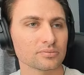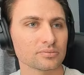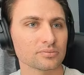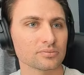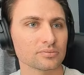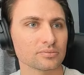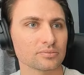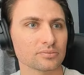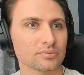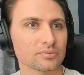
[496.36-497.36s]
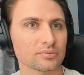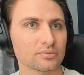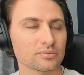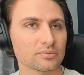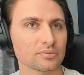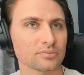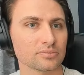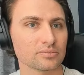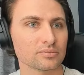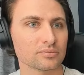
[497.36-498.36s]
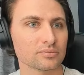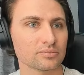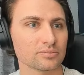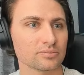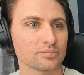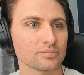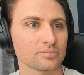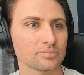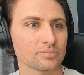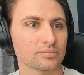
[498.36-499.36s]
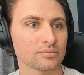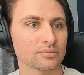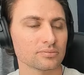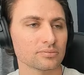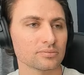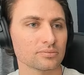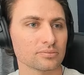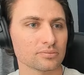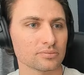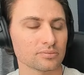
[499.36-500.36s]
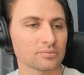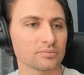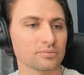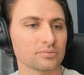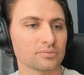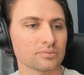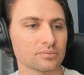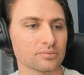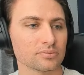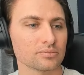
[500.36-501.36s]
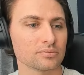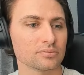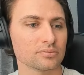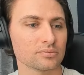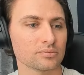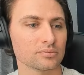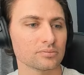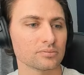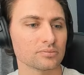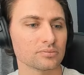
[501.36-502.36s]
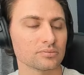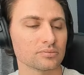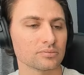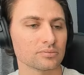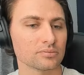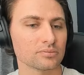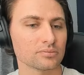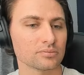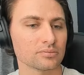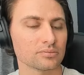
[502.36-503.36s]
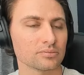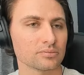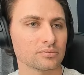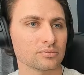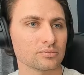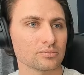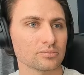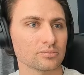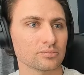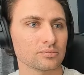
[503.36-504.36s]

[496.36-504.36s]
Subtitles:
(not speaking)